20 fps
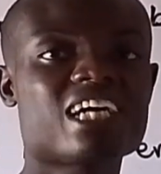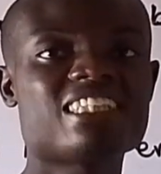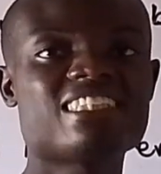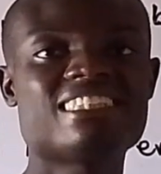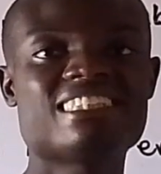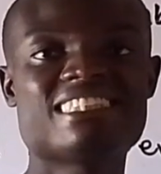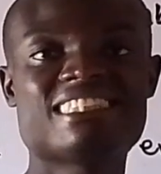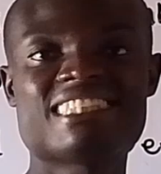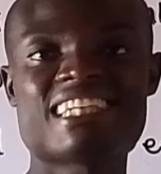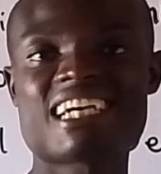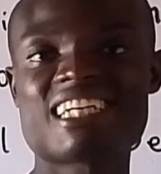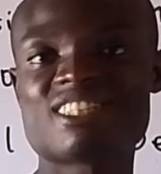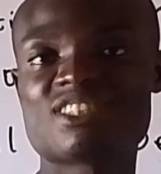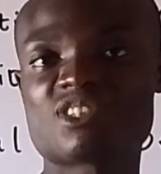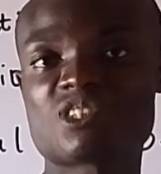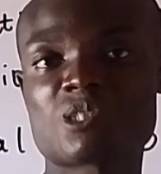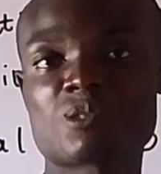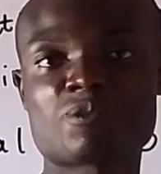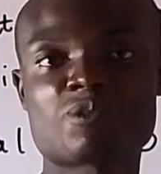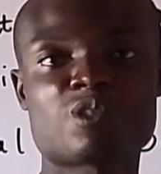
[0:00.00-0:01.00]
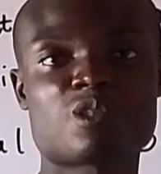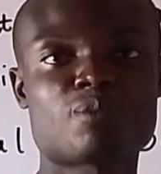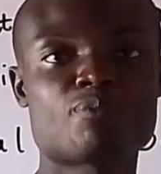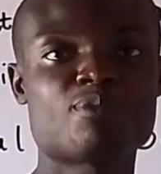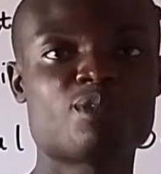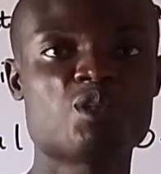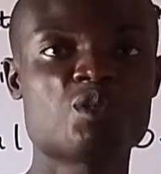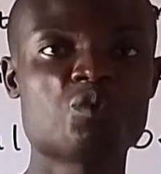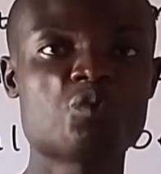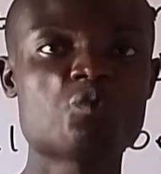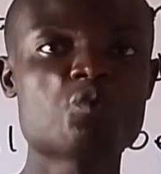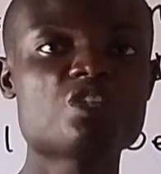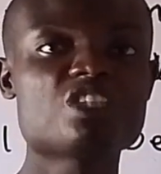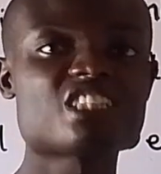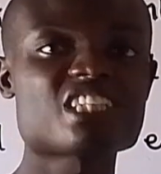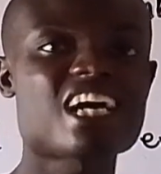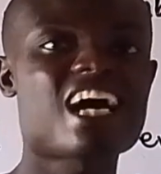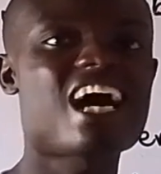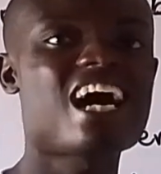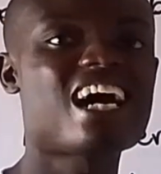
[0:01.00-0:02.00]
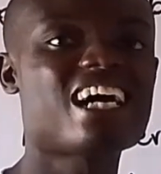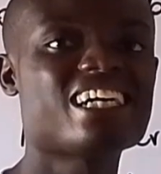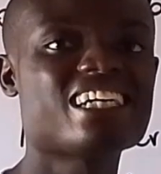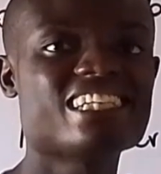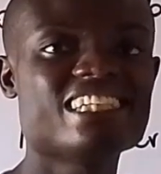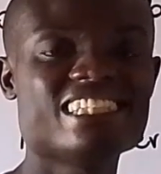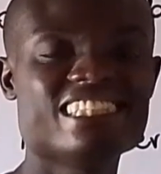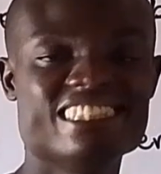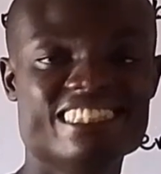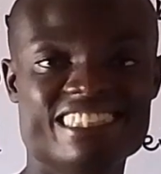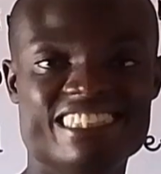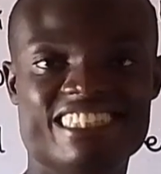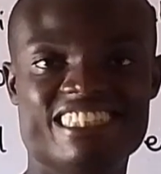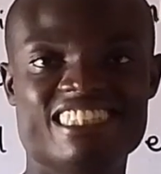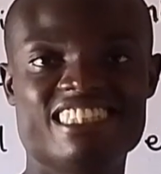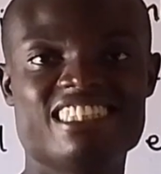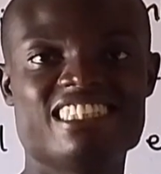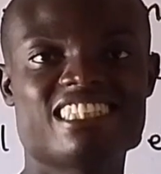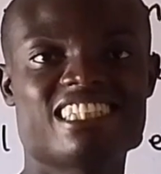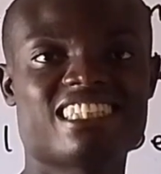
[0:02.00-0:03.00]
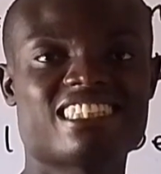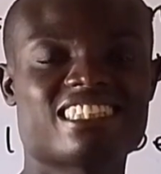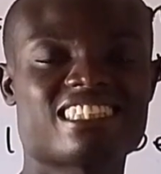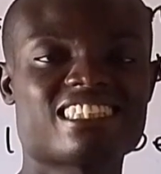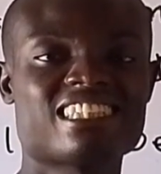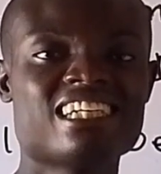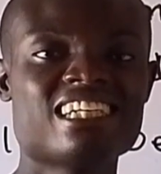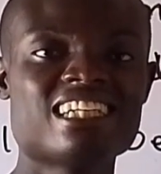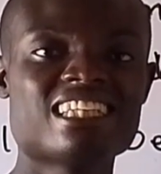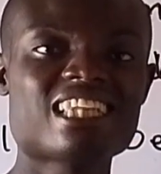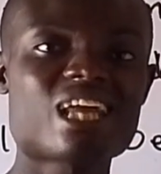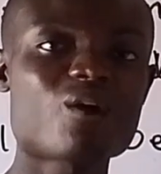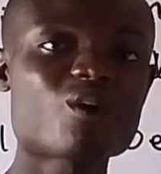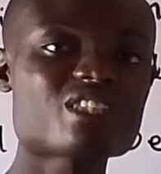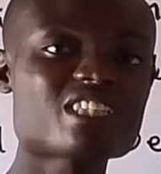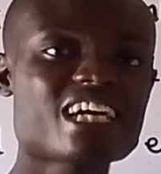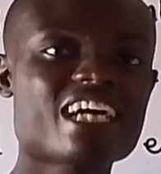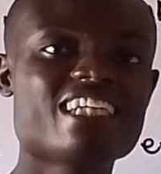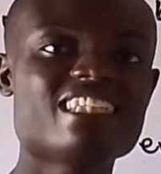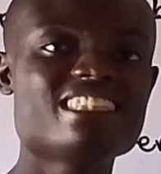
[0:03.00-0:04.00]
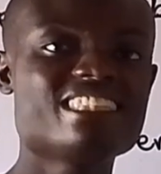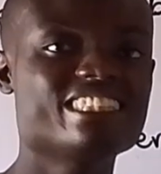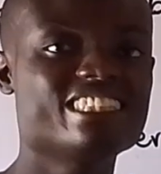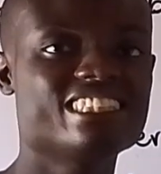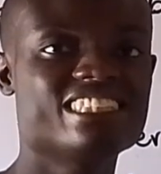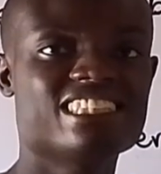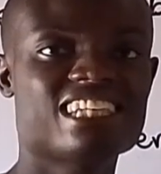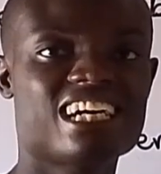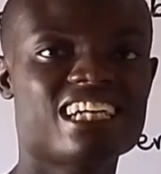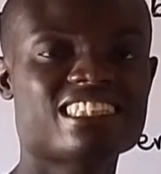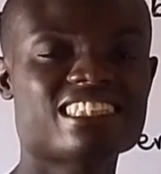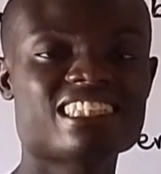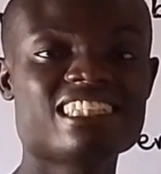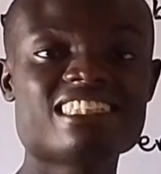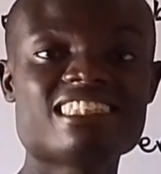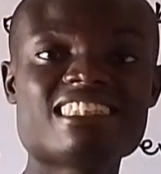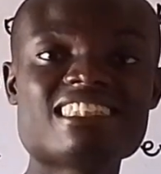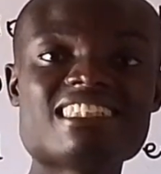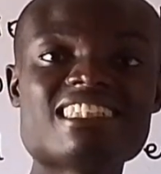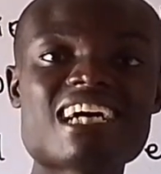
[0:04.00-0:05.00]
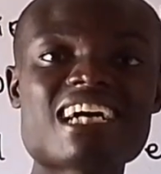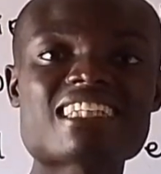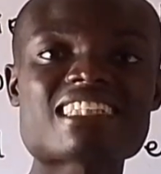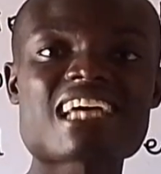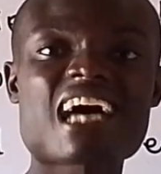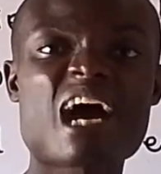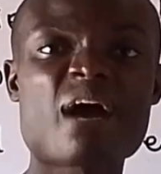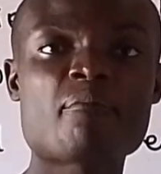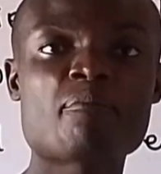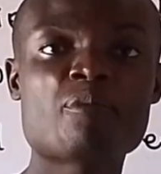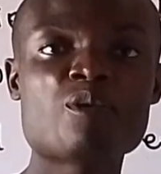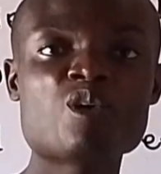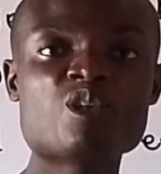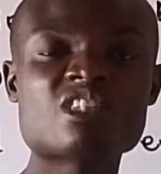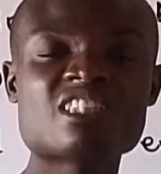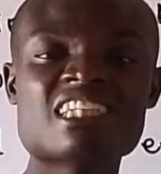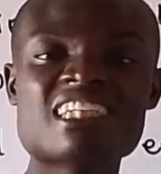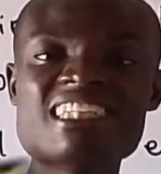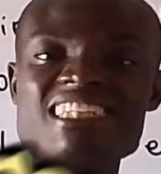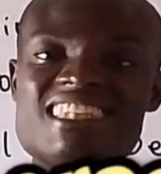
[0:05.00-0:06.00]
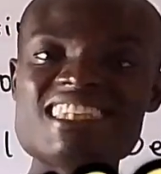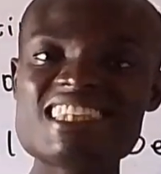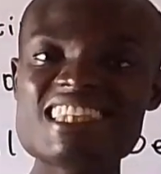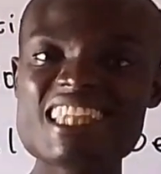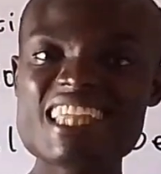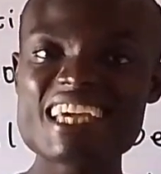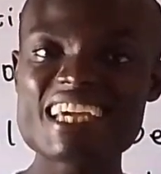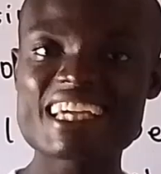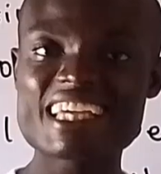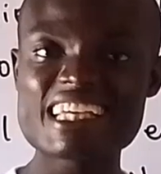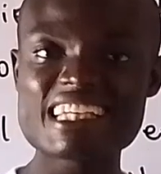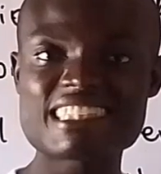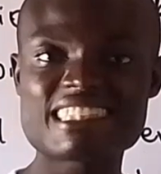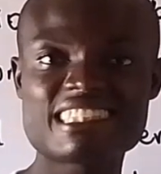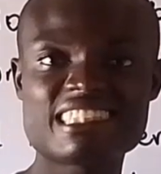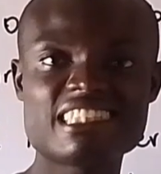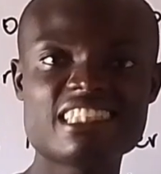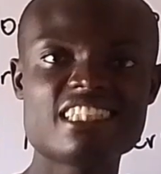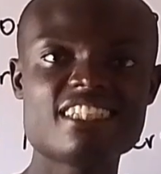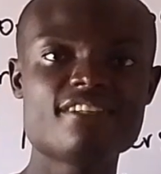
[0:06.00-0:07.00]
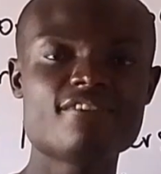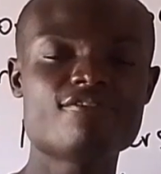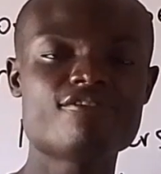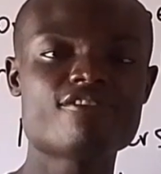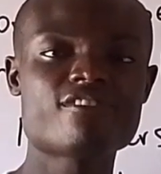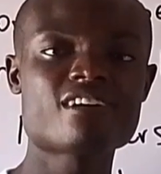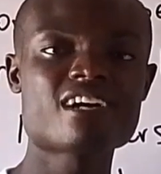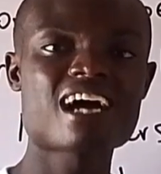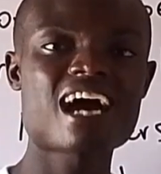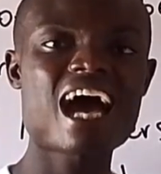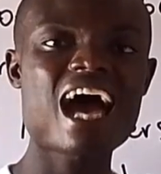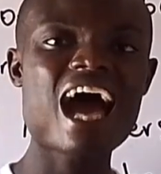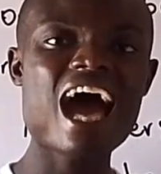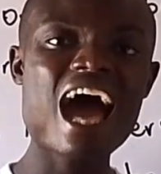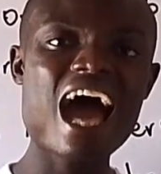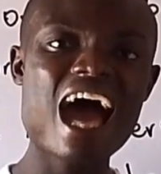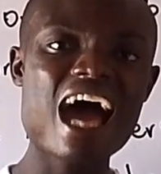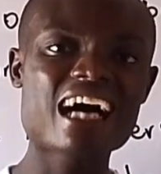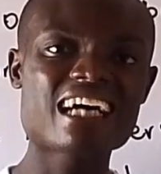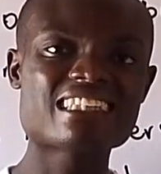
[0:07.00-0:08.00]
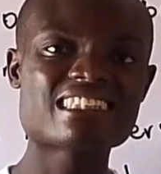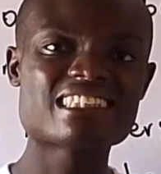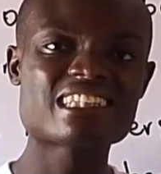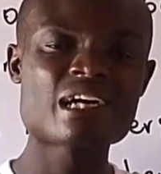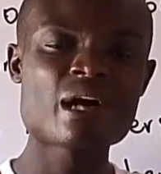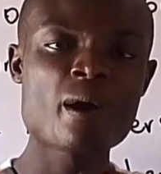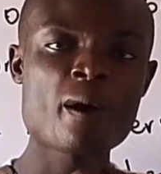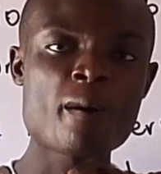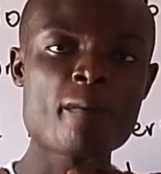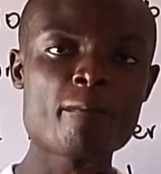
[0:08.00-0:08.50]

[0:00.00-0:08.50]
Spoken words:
look at the third subtopic, which are integers. Now, what are integers? Integers are both negative and